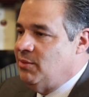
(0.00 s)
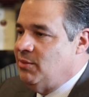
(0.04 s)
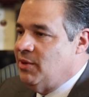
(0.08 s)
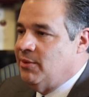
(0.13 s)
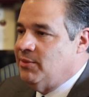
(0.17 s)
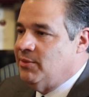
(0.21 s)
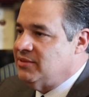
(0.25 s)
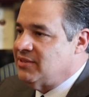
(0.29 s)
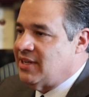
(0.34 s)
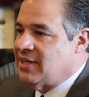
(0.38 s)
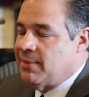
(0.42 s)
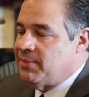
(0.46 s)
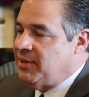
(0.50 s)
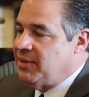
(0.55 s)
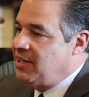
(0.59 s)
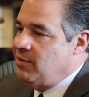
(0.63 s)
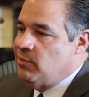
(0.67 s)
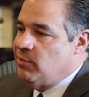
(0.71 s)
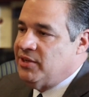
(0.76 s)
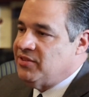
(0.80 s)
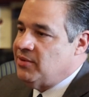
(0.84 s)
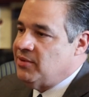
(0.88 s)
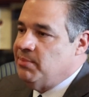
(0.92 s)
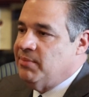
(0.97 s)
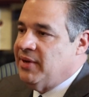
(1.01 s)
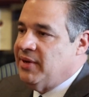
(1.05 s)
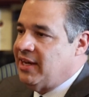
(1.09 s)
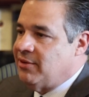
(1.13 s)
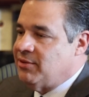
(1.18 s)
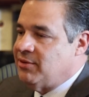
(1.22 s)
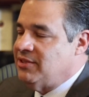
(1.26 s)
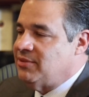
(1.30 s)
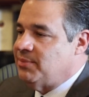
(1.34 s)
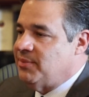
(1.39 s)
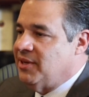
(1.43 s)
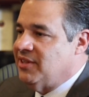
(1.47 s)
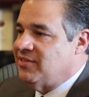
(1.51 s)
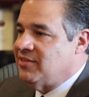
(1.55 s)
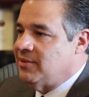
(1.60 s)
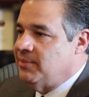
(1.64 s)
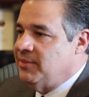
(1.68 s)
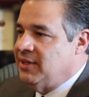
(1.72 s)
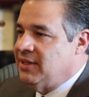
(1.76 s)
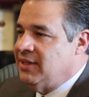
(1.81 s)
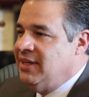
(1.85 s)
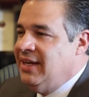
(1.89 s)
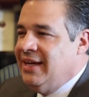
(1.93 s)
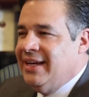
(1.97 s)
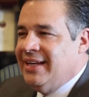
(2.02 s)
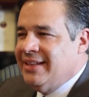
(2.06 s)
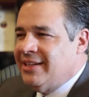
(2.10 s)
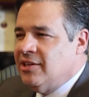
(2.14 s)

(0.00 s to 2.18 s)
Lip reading: what was happening. It wasn't my responsibility.